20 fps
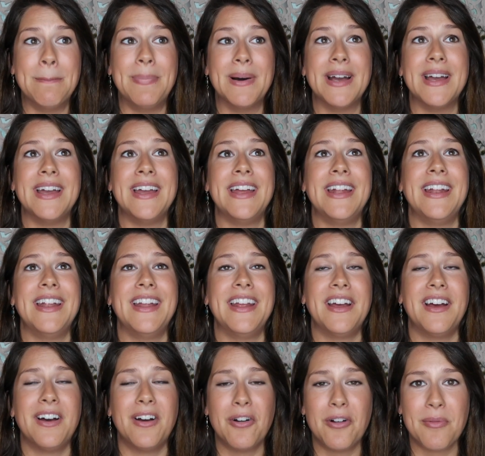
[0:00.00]
But
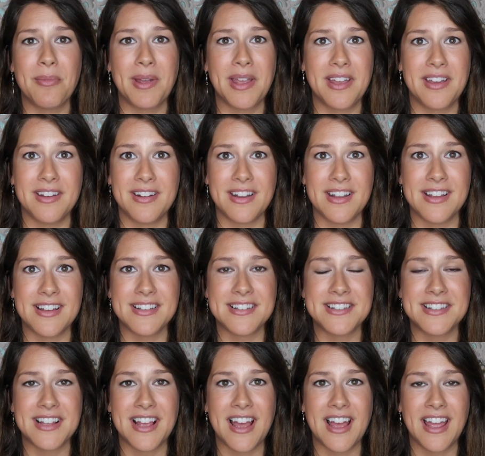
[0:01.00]
oh my
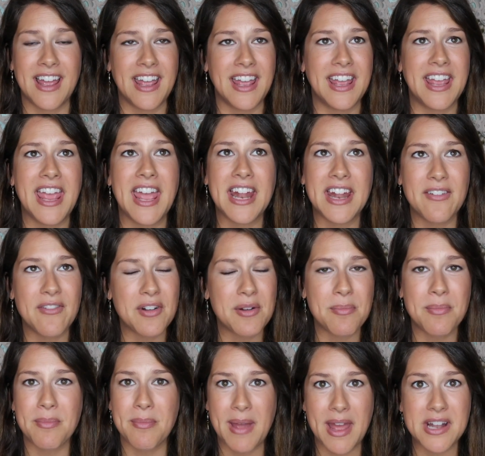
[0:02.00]
goodness, I can't even
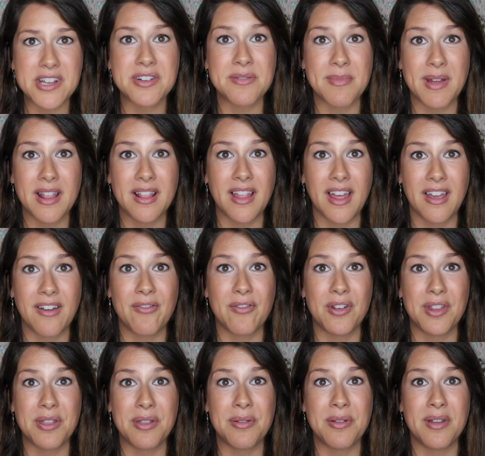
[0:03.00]
imagine my life
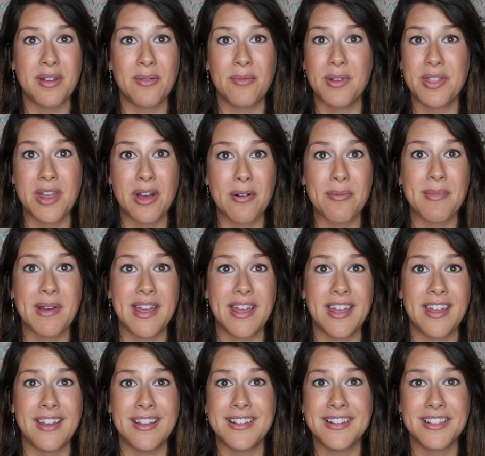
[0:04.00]
with without
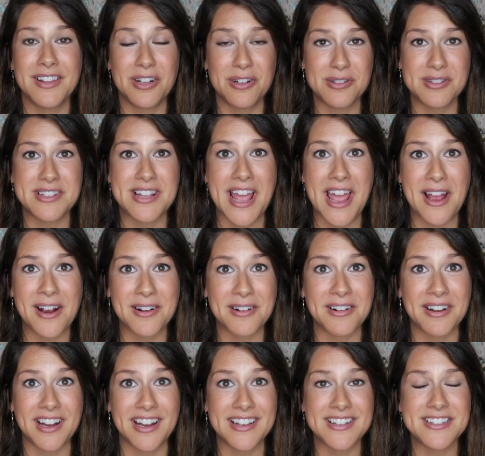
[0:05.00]
my little
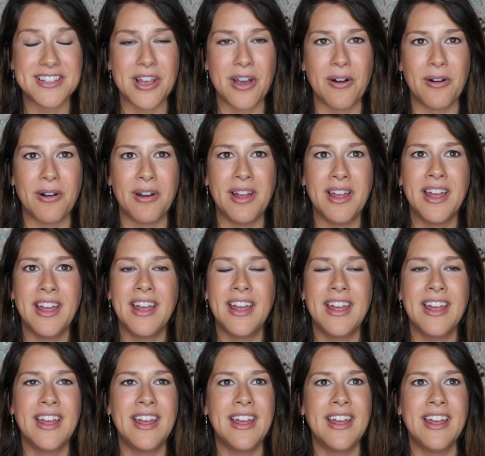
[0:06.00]
Zachary. So
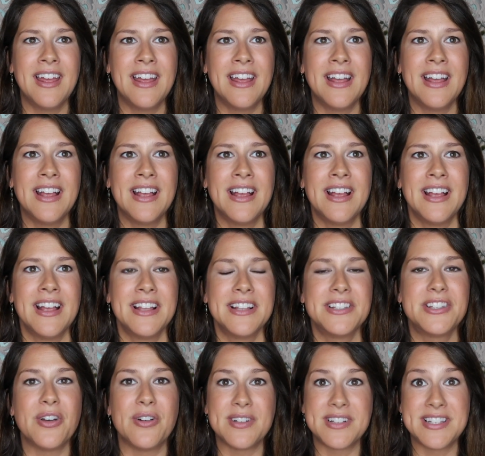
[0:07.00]

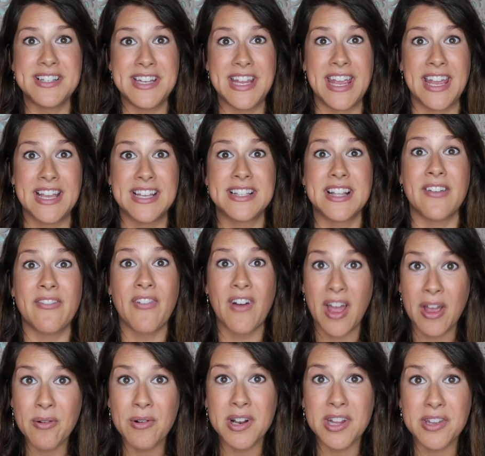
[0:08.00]
so it's neat because if
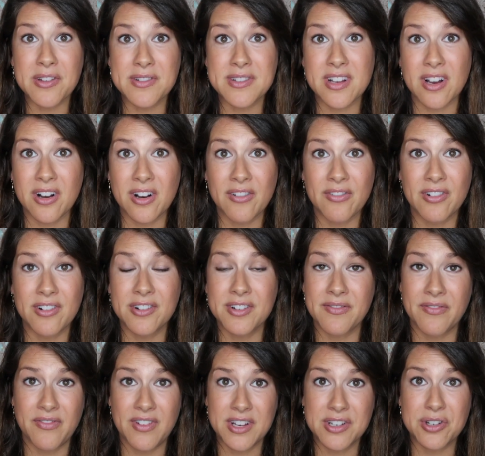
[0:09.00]
I would have used
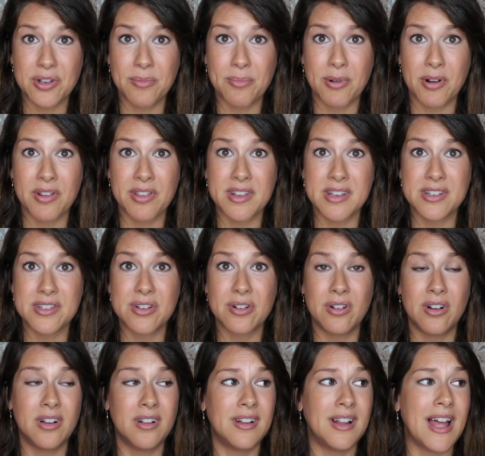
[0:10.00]
artificial birth
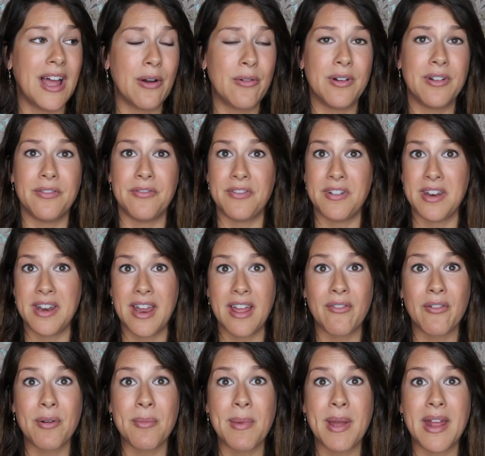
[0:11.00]
control, I would have
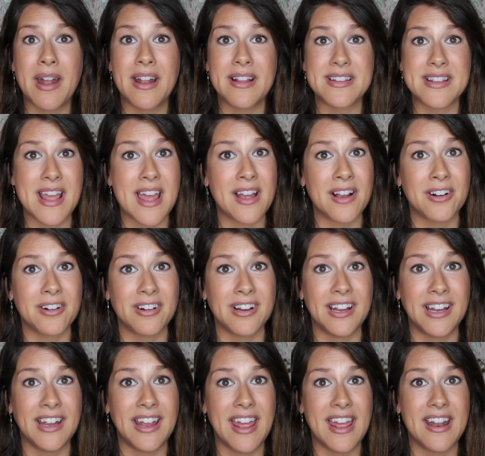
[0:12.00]
never met Zachary.